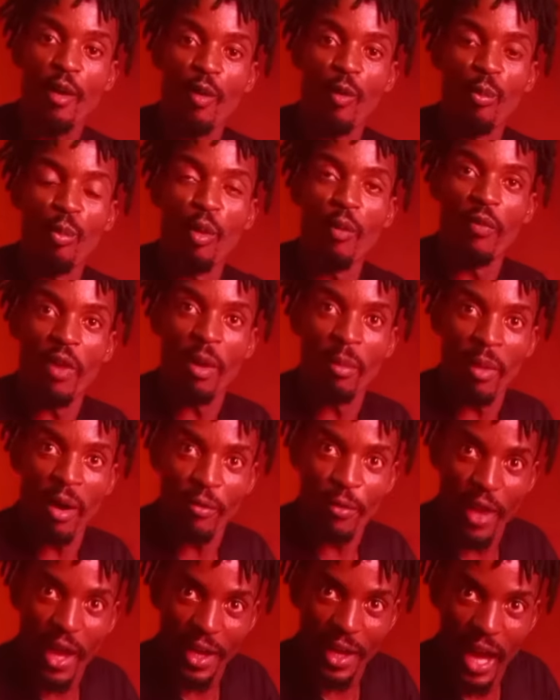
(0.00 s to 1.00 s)
Umobva
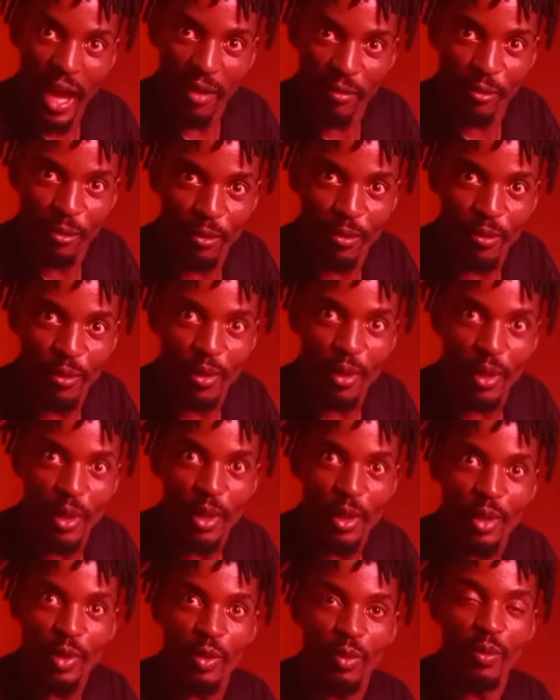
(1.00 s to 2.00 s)
mavuya navo.
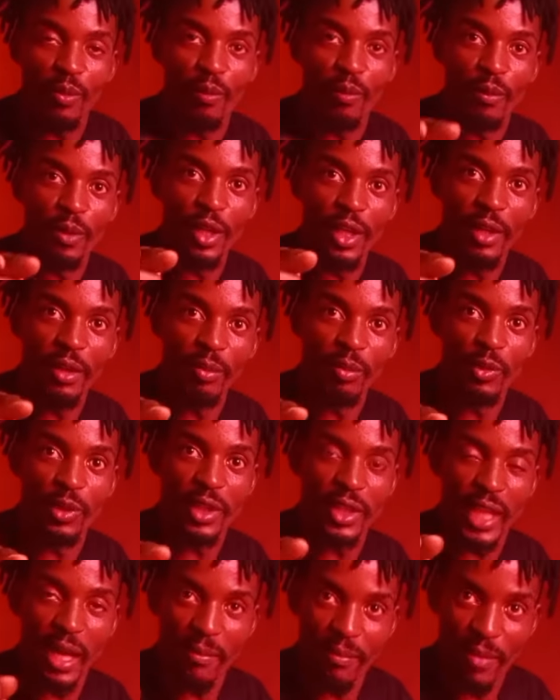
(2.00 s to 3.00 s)

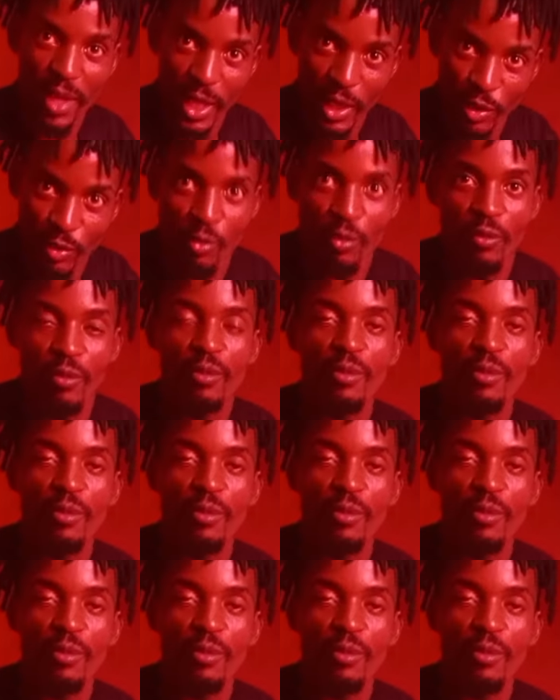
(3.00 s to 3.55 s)
Muzita menyu.